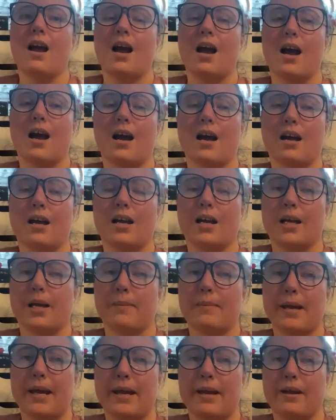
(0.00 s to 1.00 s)

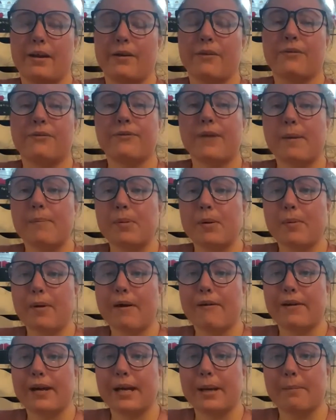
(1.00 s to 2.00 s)
In
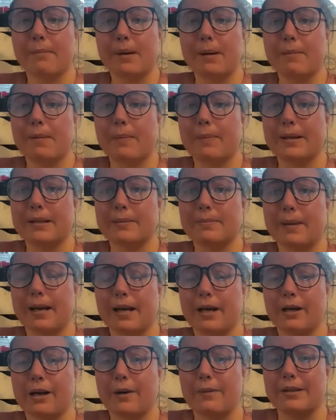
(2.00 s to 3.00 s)
February, me and my best mate are
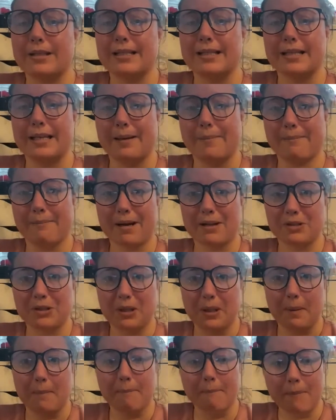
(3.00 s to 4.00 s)
going to see
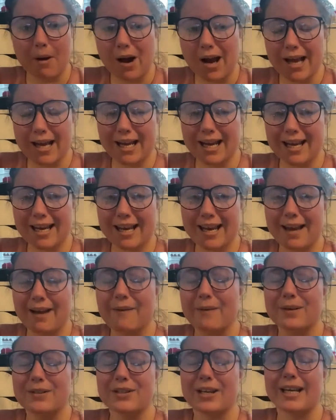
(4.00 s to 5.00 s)
Magic Mike,
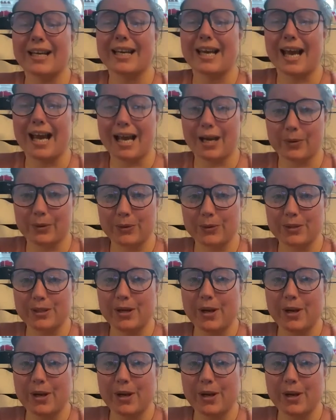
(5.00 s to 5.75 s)
which I cannot